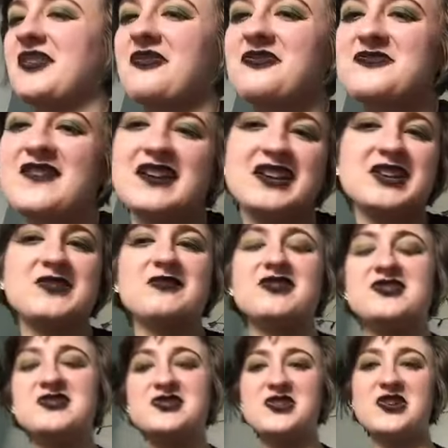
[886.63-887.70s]
thank you to
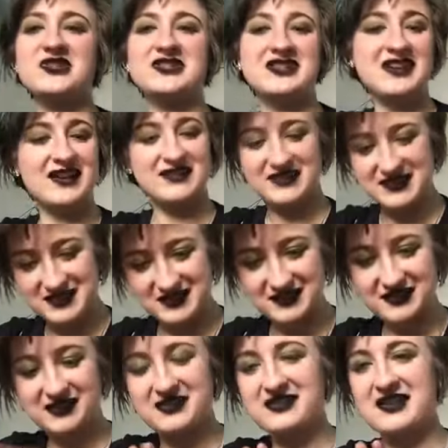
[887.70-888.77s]
John and
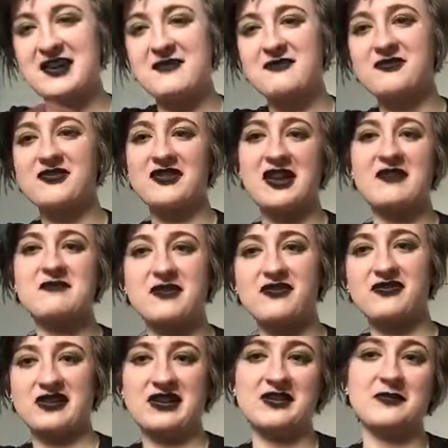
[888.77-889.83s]
Alex um, for letting me
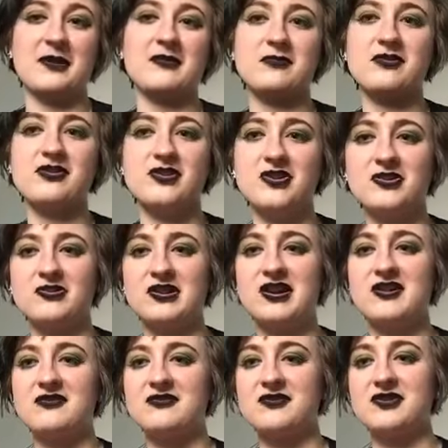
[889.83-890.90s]
film I'm so
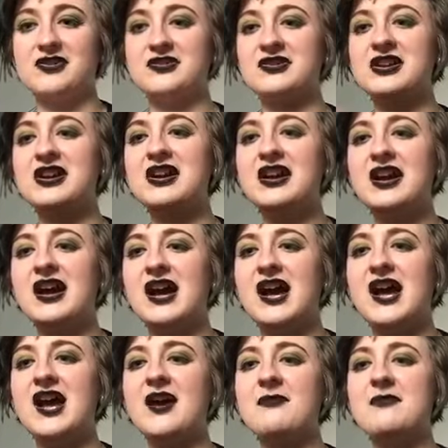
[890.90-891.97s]
grateful
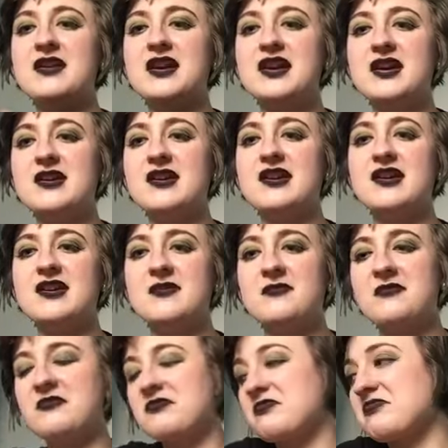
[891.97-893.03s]
um,
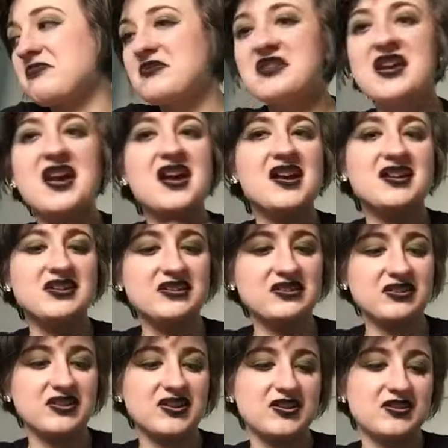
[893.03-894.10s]
yeah
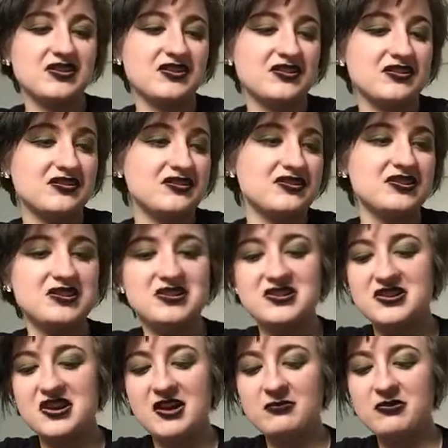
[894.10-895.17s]
and you know,
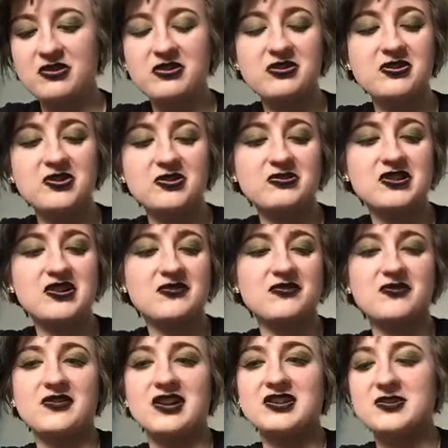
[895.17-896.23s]
I'm just so grateful
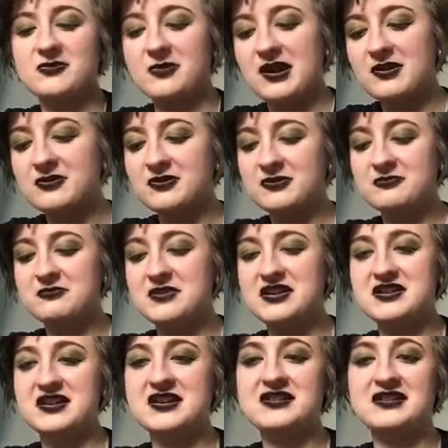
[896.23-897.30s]
that you welcomed
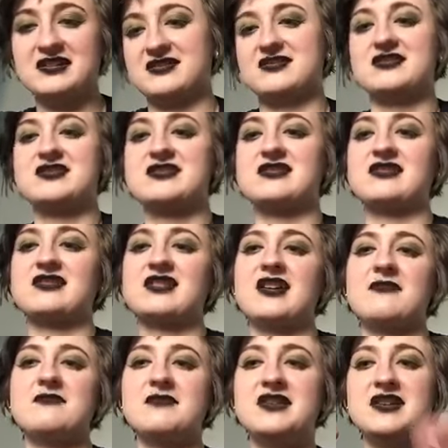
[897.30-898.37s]
me in and
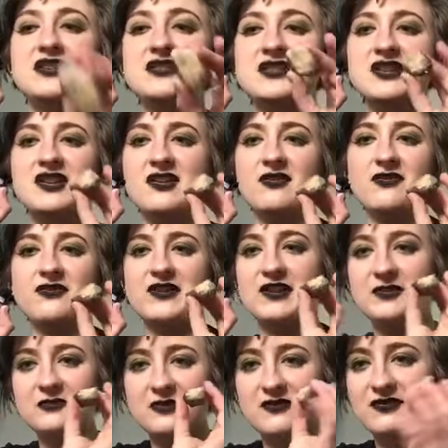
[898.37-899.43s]
let me
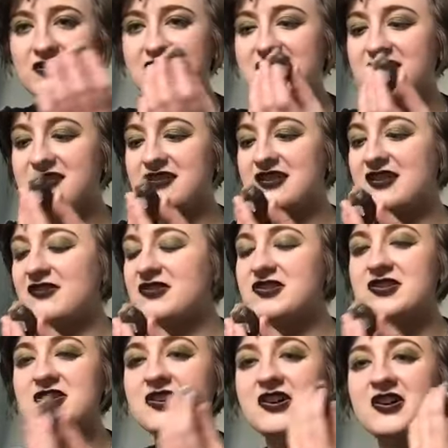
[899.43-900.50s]
film with these, you
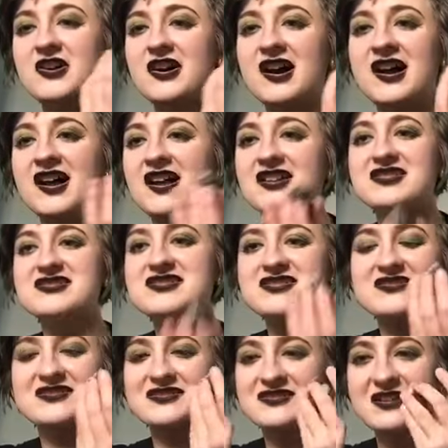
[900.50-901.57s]
know, and
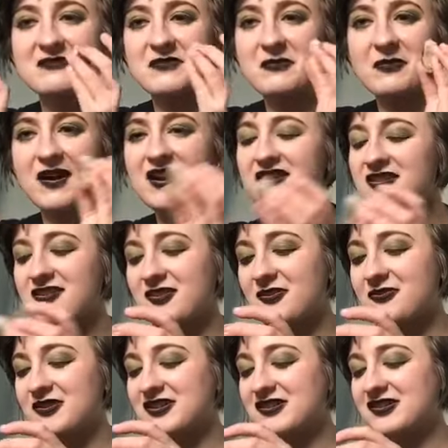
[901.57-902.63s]
let me buy stuff
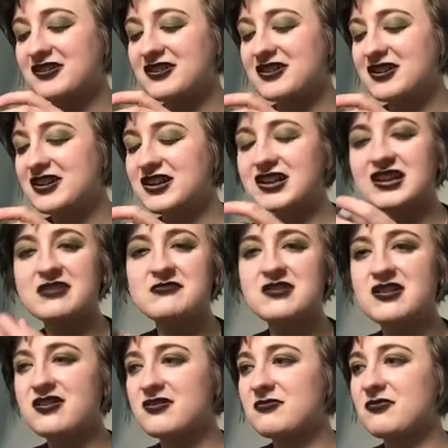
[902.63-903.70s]
and give me
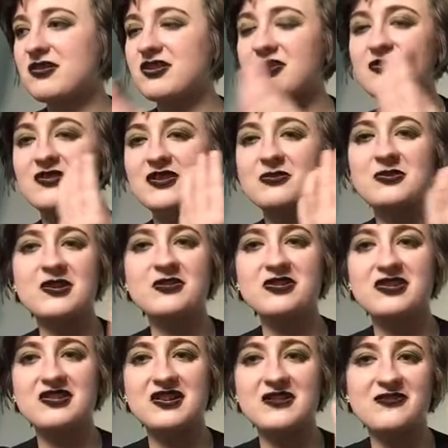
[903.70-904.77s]
some stuff as well to
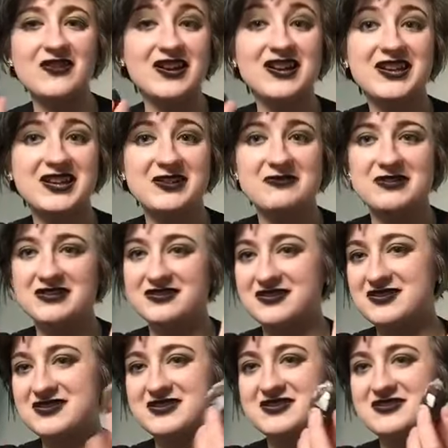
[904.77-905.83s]
say thank you and,
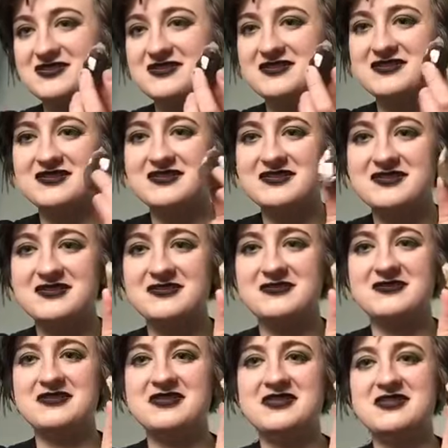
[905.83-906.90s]

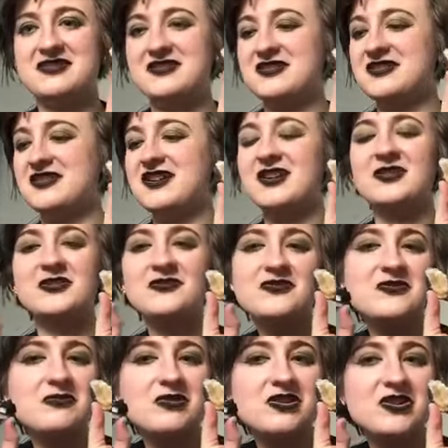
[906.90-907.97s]
you know, I love
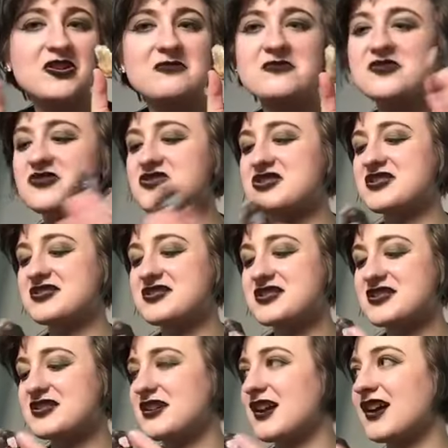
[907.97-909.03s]
them so much and
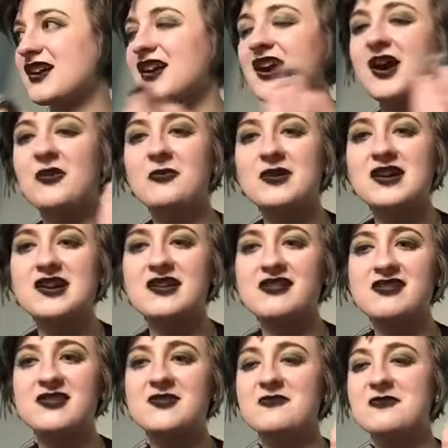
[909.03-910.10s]
I can't wait
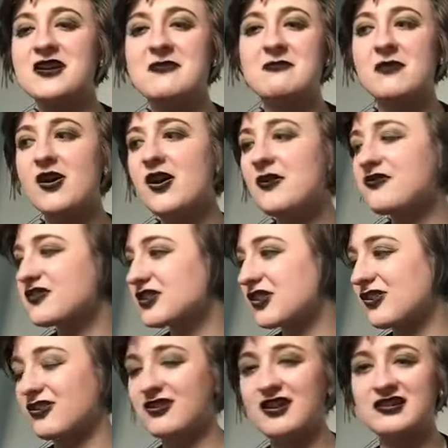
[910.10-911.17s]
to make more
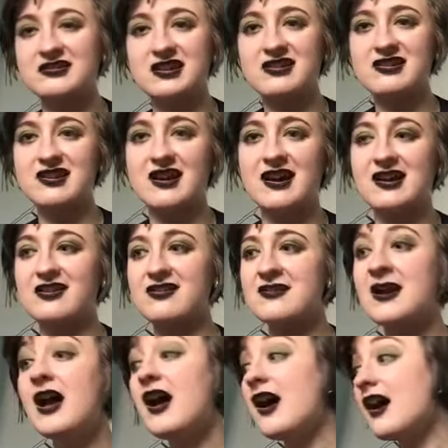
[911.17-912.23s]
videos like this, guys.
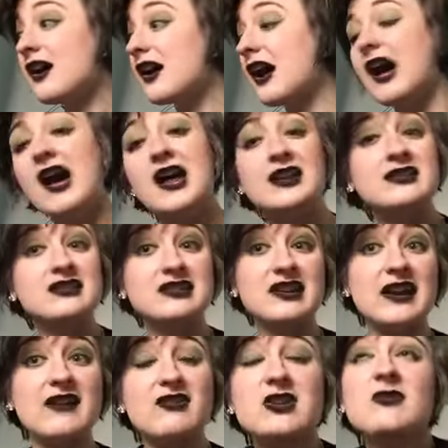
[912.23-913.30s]
And
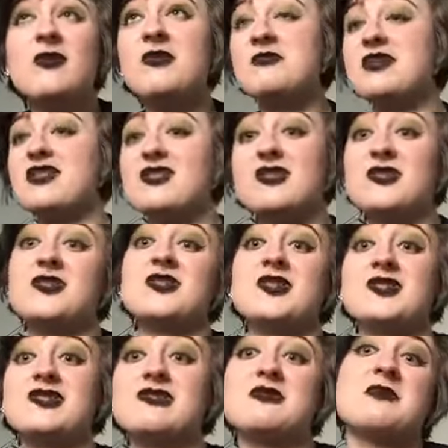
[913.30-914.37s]
if you want me to go
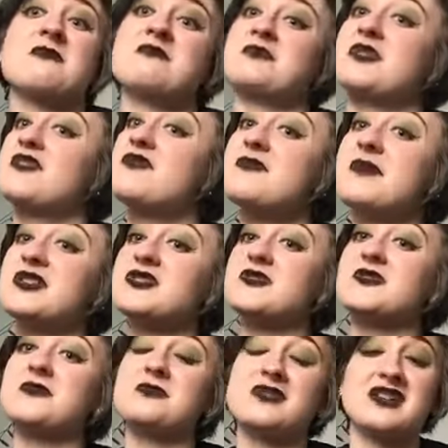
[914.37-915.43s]
to another
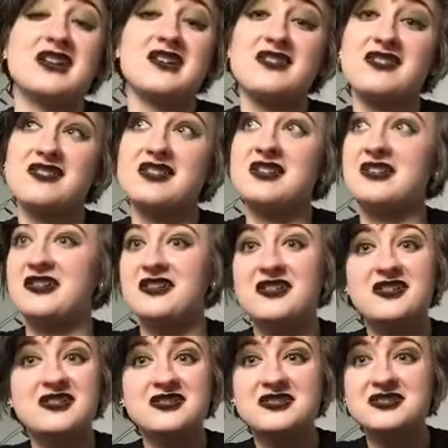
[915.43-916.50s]
magical place, you know,